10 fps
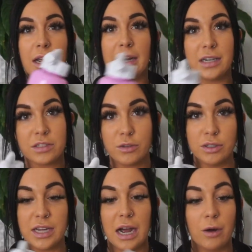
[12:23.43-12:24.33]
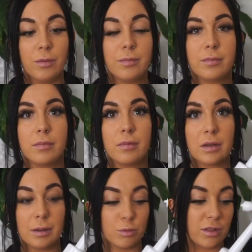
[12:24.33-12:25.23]
It does fold down,
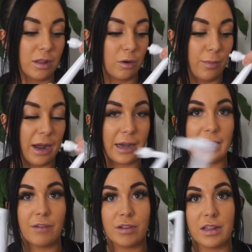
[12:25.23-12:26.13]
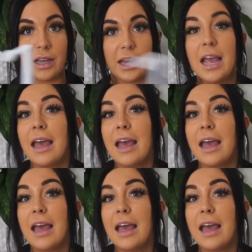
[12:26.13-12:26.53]
comes with a little bag and everything.